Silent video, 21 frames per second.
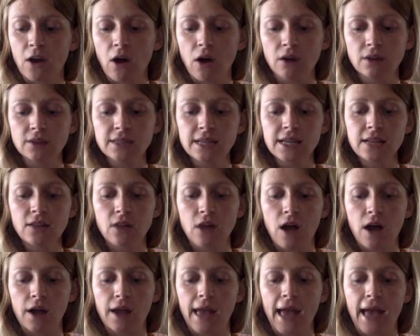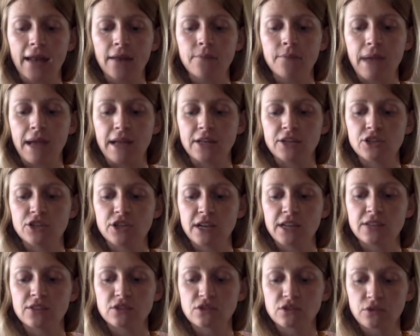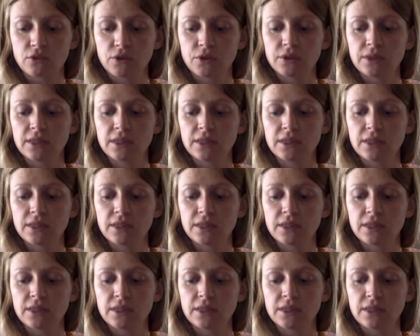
all day long at a bench and screwed